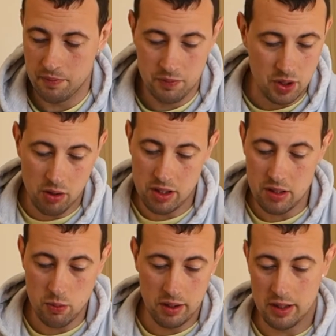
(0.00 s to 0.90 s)
So I
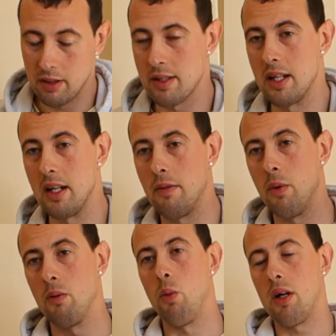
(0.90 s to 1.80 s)
just wanted to see
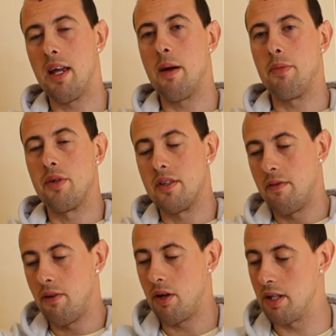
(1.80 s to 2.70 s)
what happens
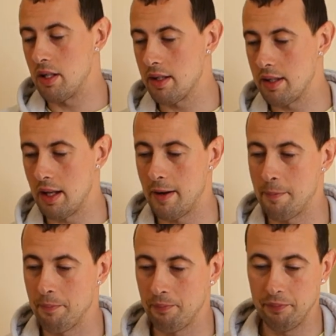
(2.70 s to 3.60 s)
if I just
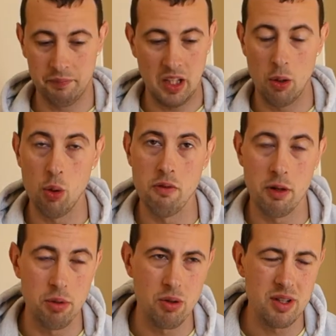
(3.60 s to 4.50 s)

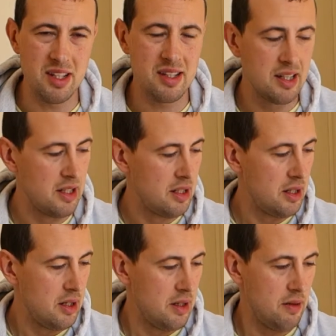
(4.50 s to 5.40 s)
overbrew this
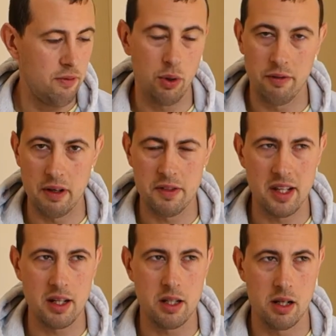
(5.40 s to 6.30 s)
for the 5th
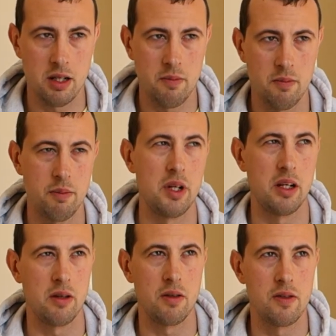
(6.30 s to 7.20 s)
session,
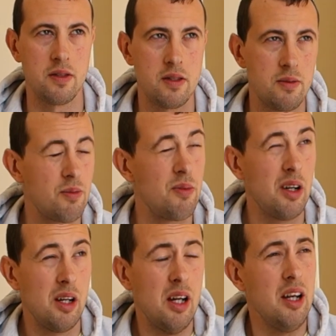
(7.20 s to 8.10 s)
because
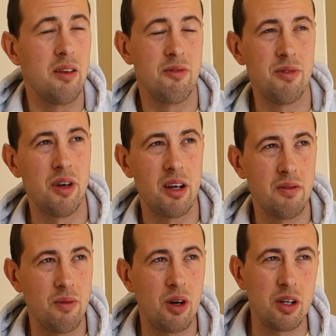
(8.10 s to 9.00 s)
in theory
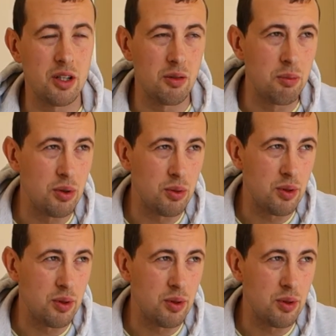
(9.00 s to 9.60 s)
I should brew